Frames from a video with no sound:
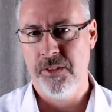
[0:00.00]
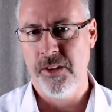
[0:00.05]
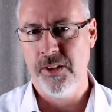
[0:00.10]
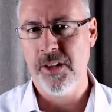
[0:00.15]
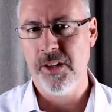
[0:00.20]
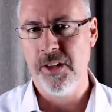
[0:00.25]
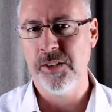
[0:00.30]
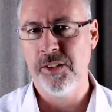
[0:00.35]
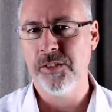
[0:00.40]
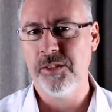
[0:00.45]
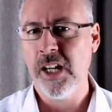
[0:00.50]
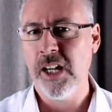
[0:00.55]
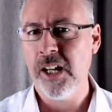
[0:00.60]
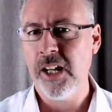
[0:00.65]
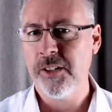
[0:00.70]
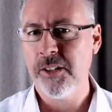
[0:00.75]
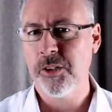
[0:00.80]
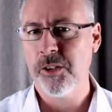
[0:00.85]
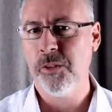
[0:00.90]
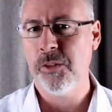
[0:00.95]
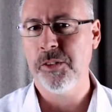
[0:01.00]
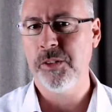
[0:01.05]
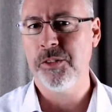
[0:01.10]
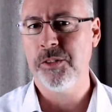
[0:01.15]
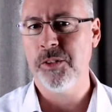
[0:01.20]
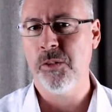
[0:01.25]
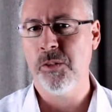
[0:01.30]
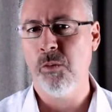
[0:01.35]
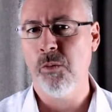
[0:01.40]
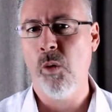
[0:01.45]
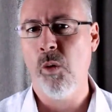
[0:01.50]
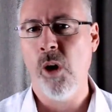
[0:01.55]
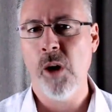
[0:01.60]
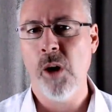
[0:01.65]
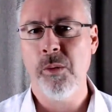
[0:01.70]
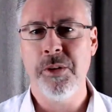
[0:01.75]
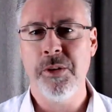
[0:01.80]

They start to question why we're